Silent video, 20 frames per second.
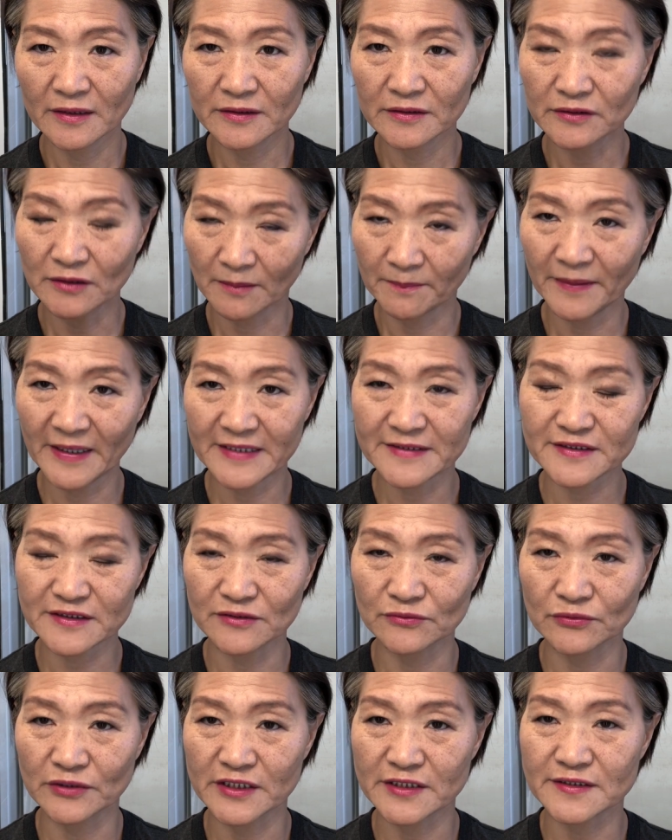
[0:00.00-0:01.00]
your best
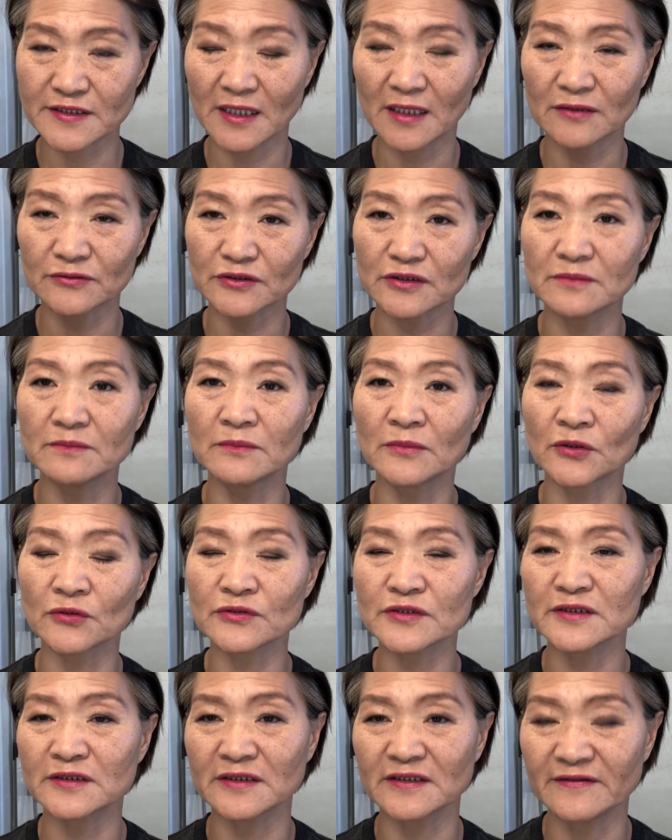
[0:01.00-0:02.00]
result,
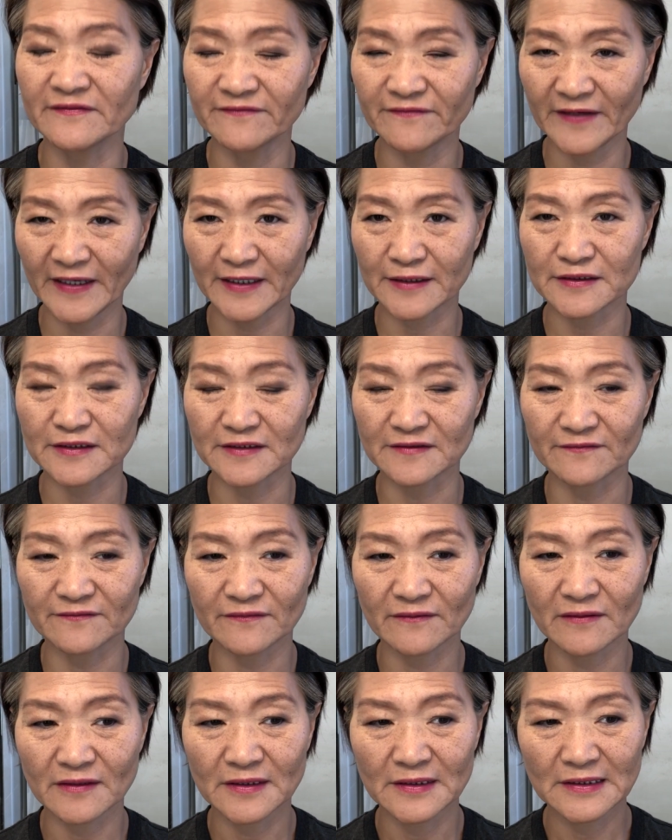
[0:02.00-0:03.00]
most effective.
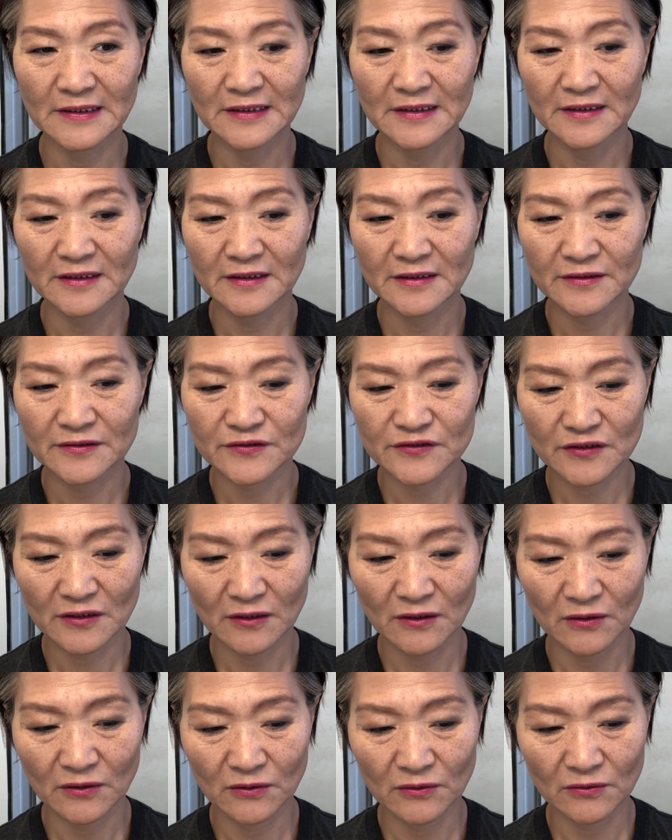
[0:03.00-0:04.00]

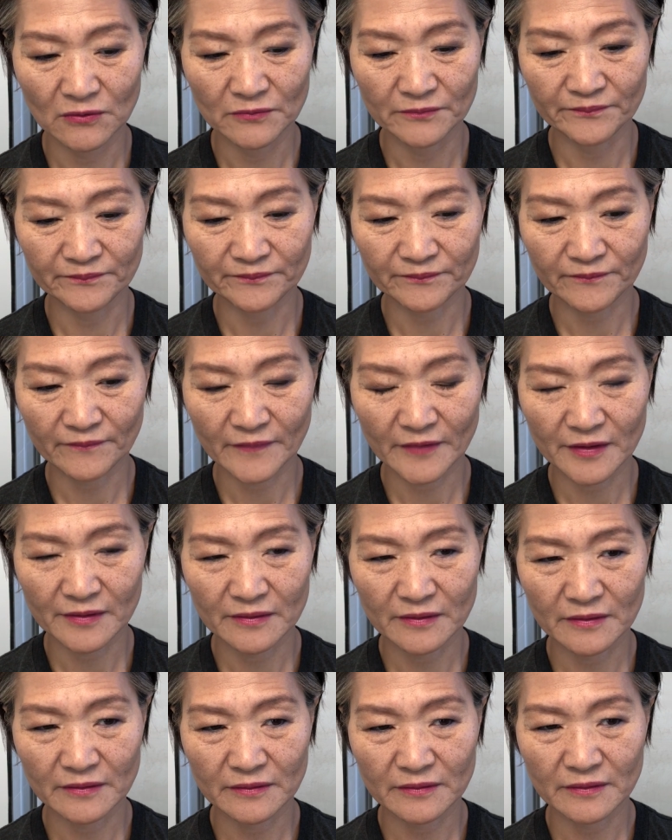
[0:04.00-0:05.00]
So
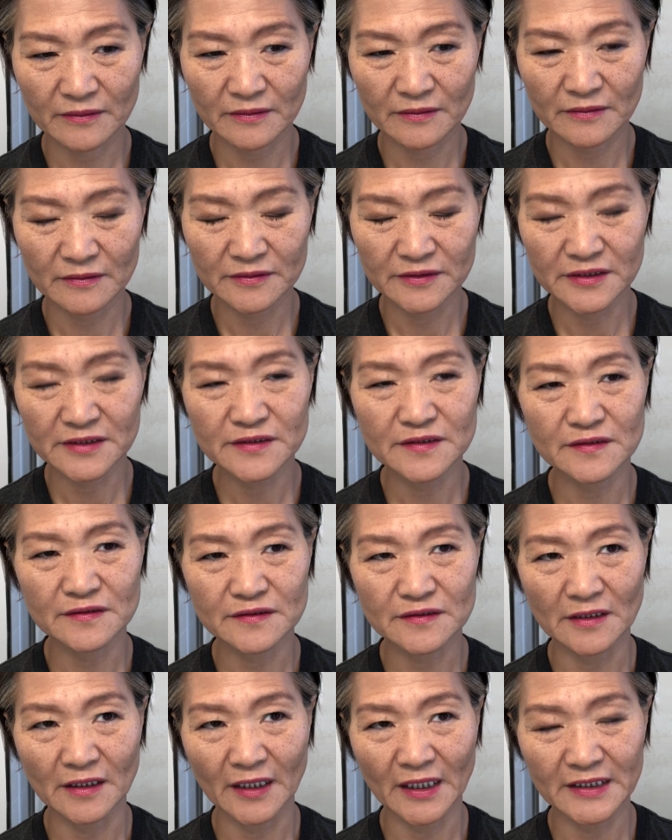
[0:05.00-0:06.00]

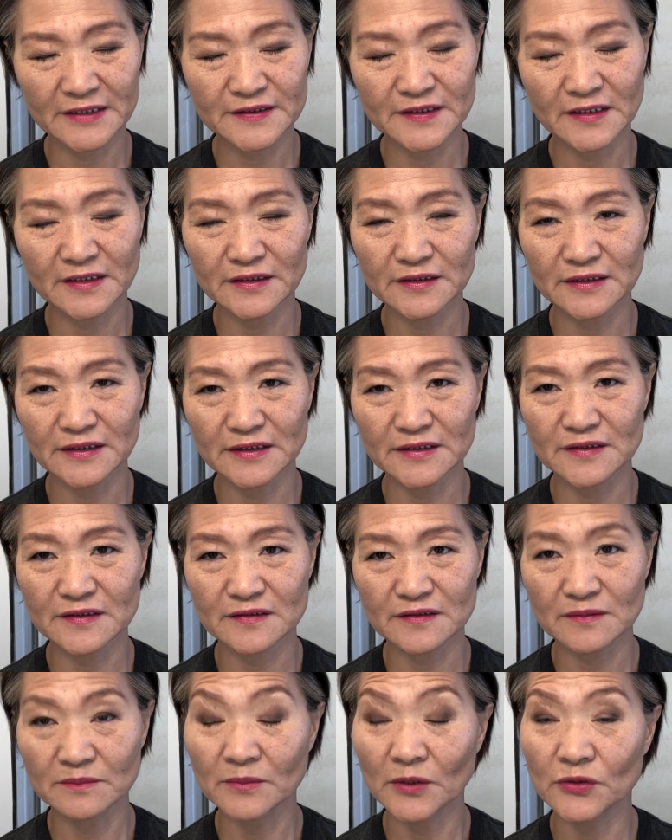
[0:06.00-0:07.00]
I think this
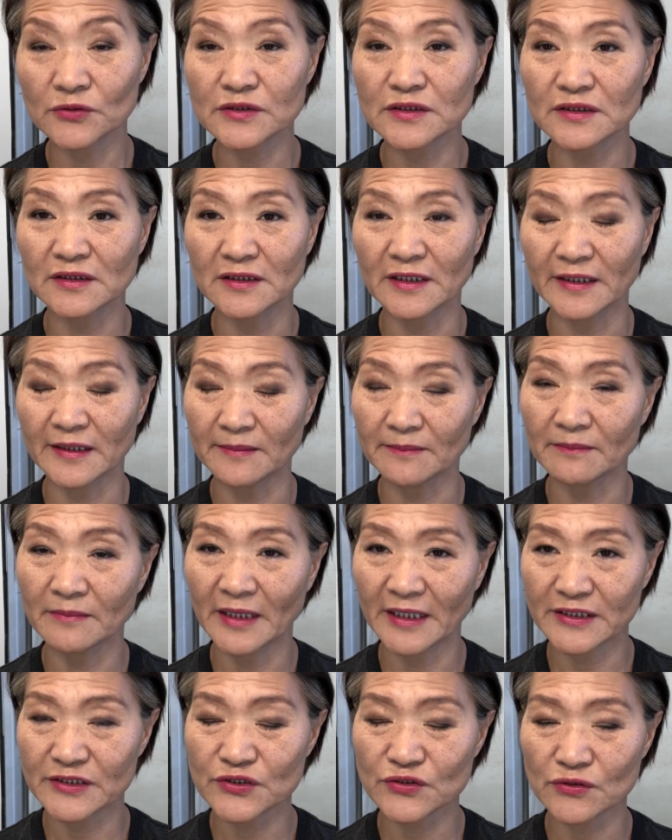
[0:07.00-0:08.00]
is mostly
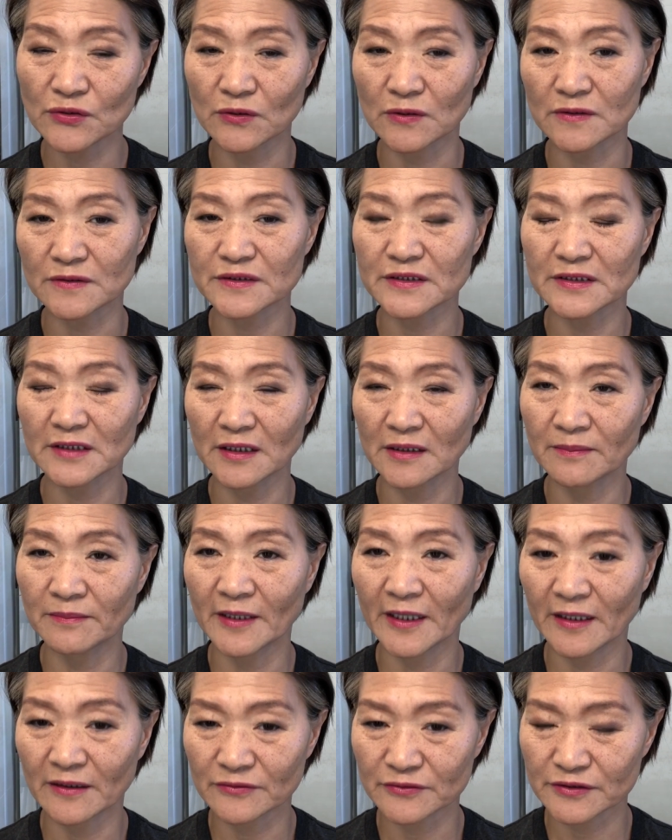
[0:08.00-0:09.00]
my thought
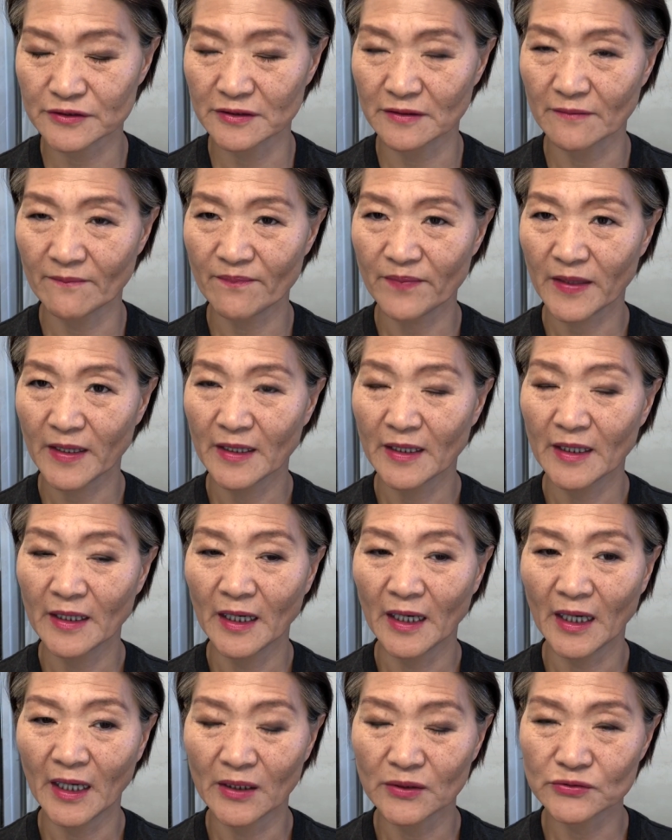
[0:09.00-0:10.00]
about
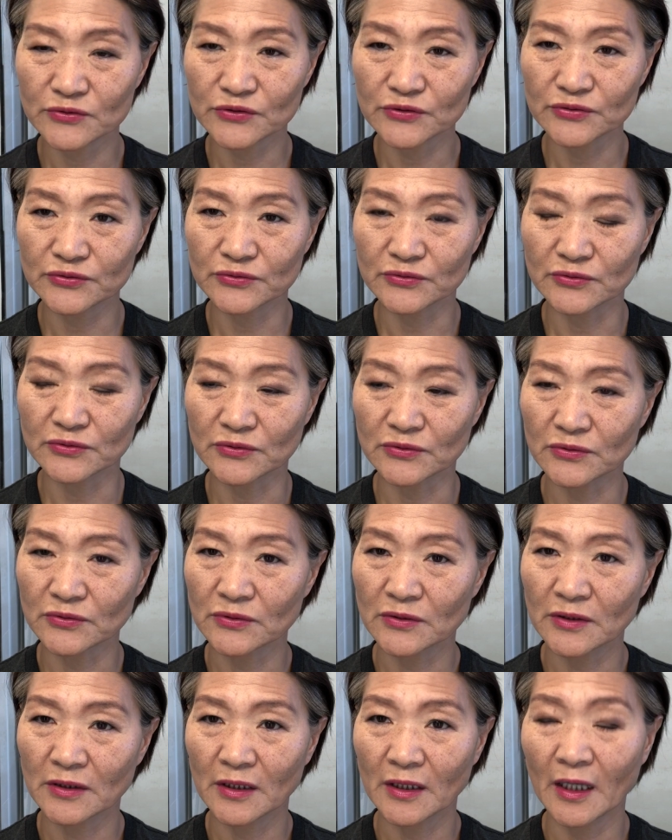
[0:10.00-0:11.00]
how to
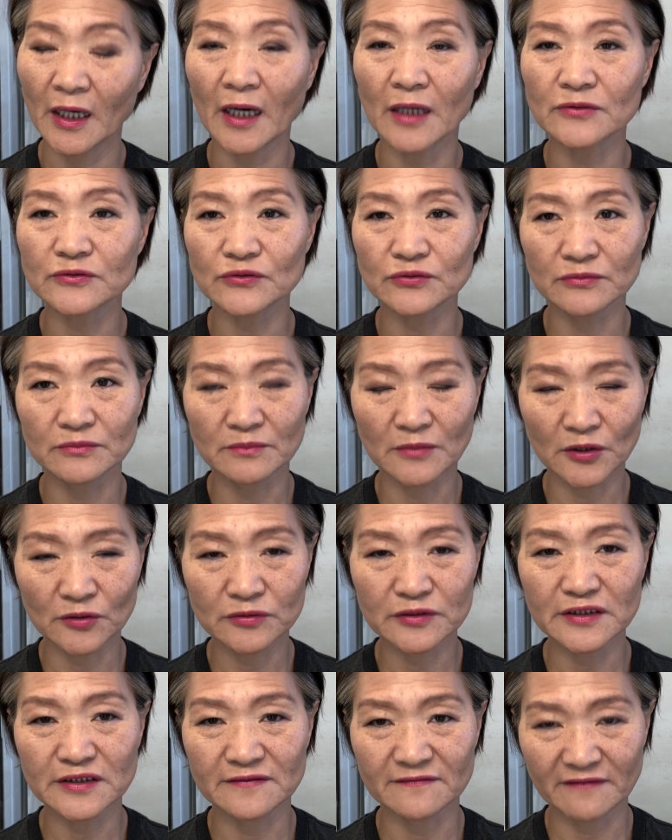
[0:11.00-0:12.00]
how to
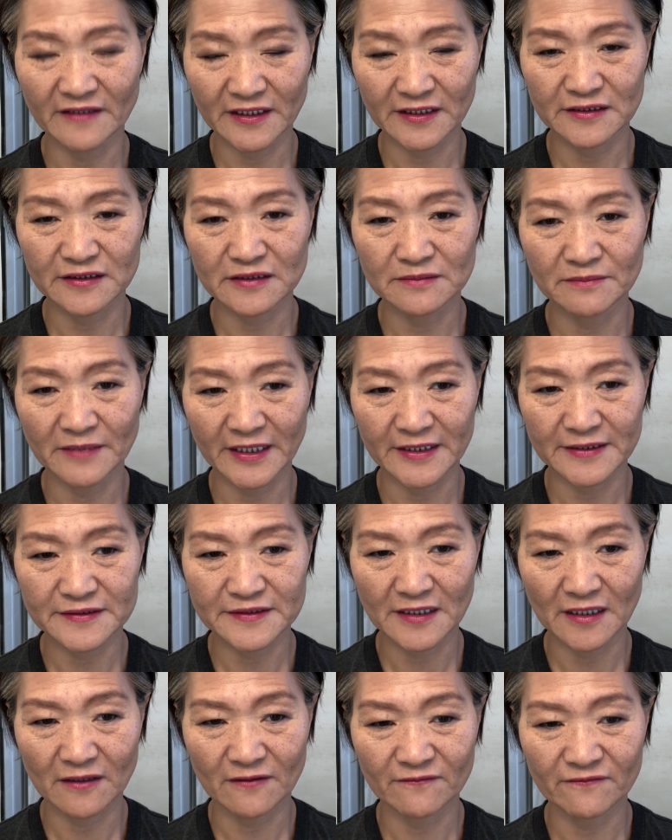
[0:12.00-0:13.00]
motivate
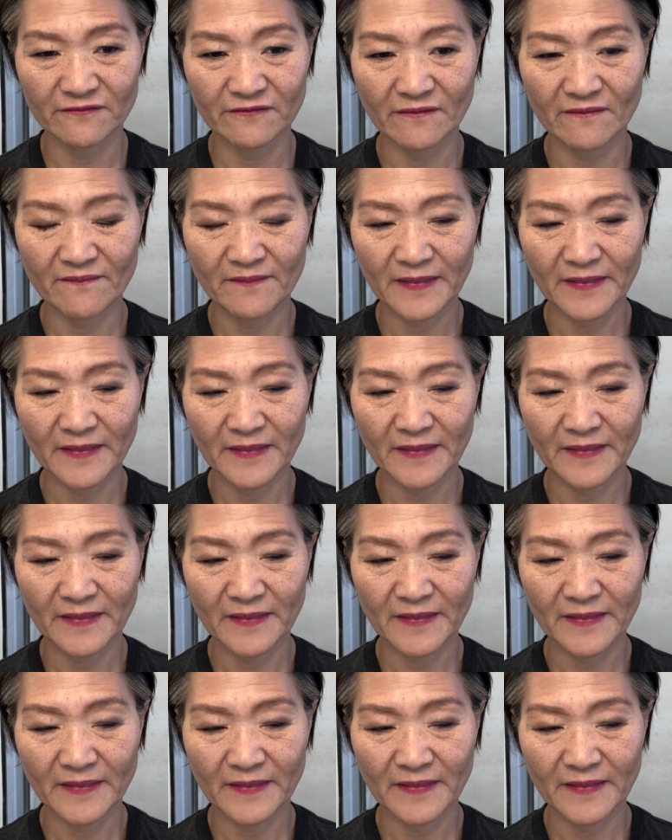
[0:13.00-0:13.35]
myself.